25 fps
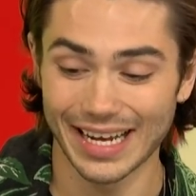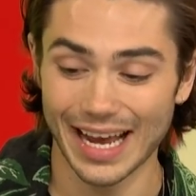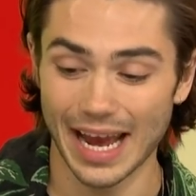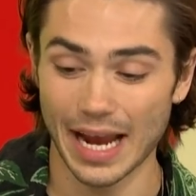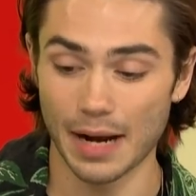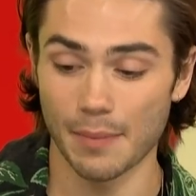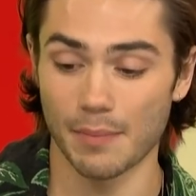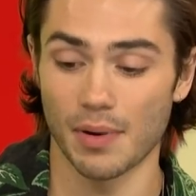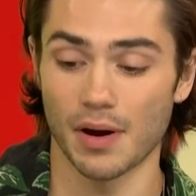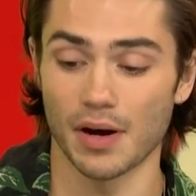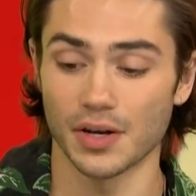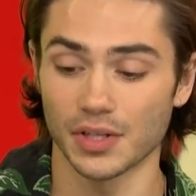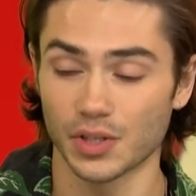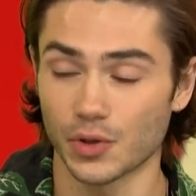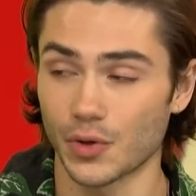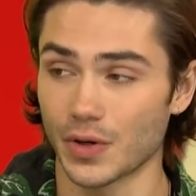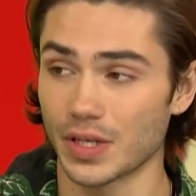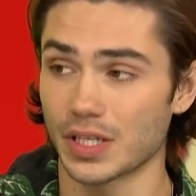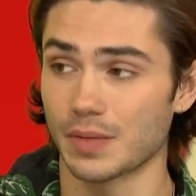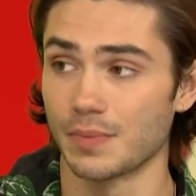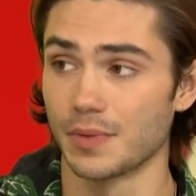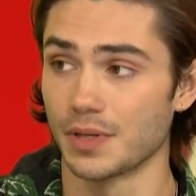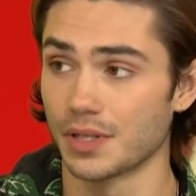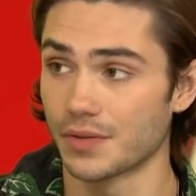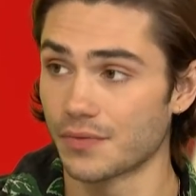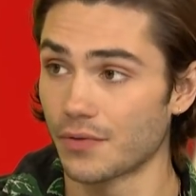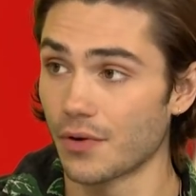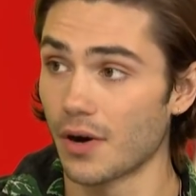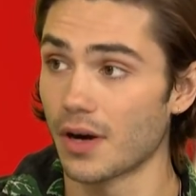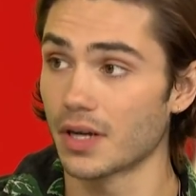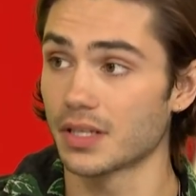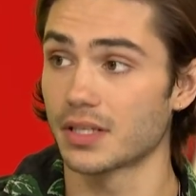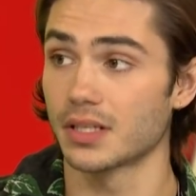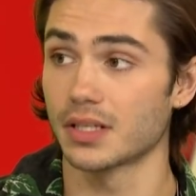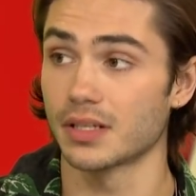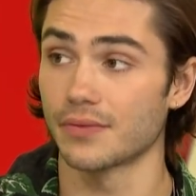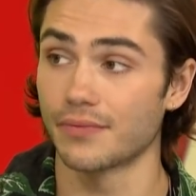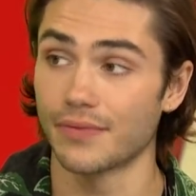getting oh. past Christmas for
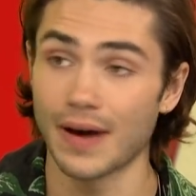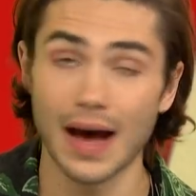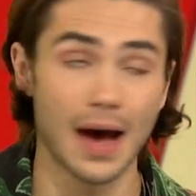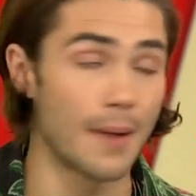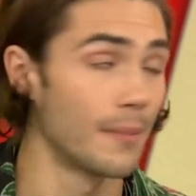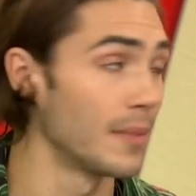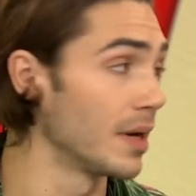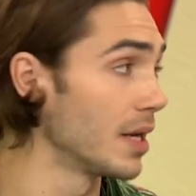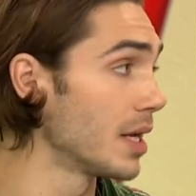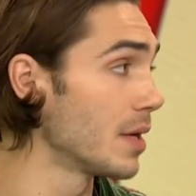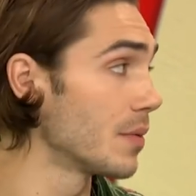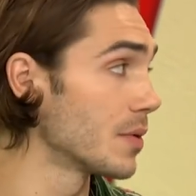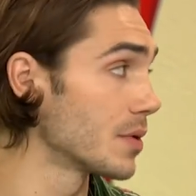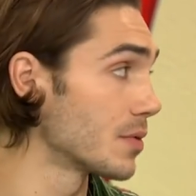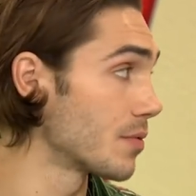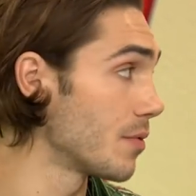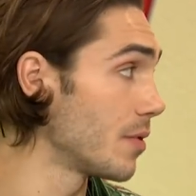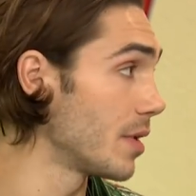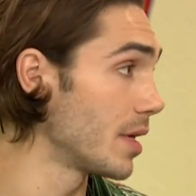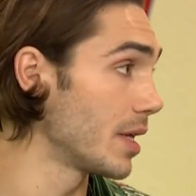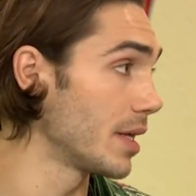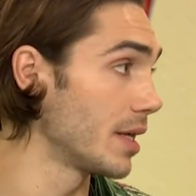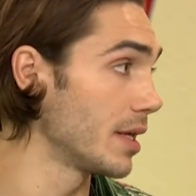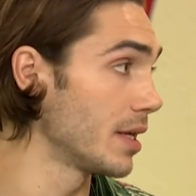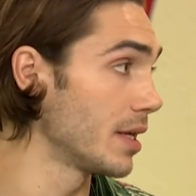us as a family was really